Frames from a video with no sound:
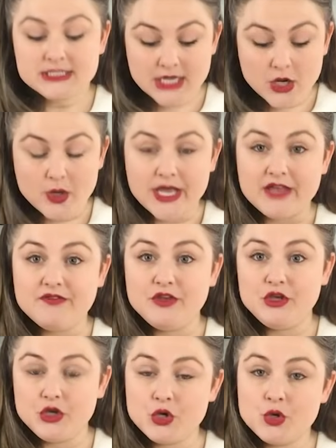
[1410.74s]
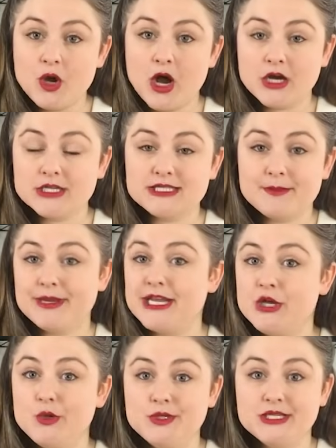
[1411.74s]
So if you are
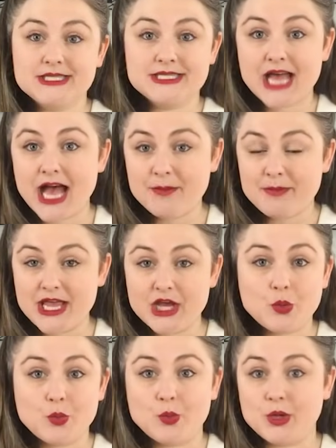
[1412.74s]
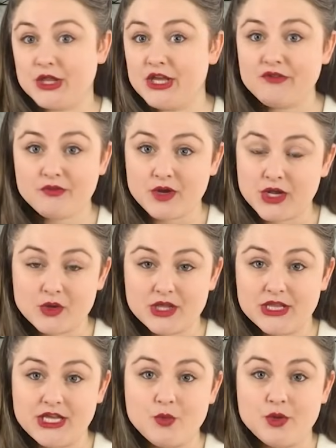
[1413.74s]
somebody who does not bake really
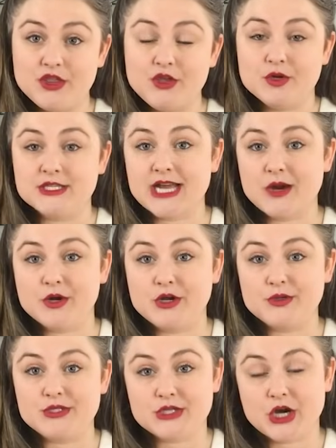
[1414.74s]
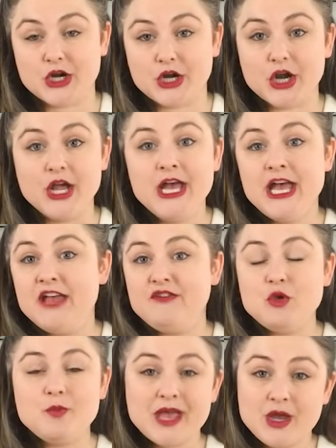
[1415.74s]
frequently with your sourdough starter,
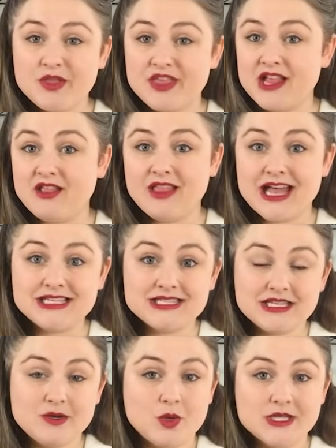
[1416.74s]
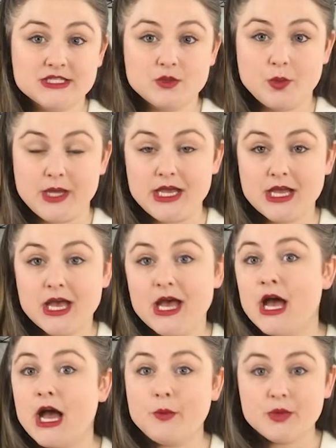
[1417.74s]
if you bake with it less than once a week,
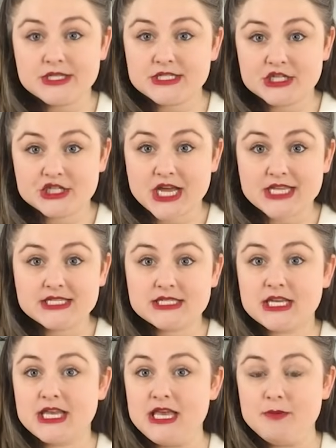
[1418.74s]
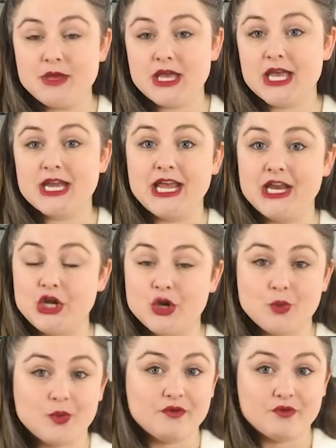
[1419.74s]
I would suggest keeping it in
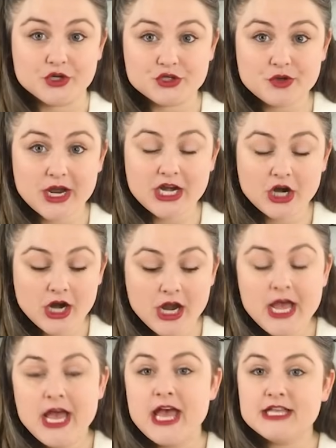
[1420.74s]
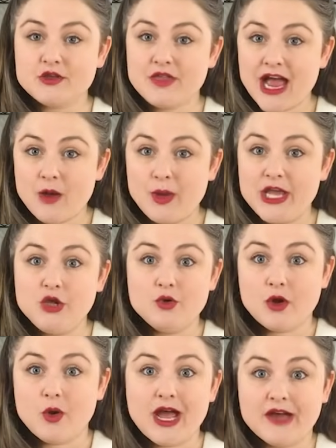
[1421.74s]
your refrigerator so that way
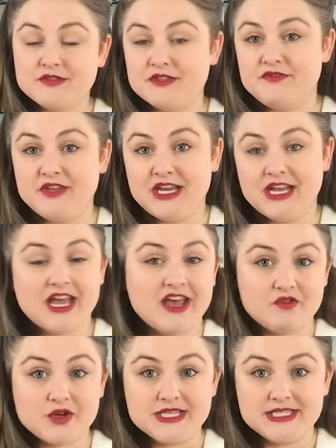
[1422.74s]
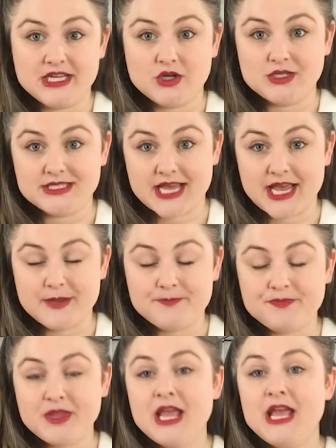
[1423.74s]
you don't have to feed it every single day.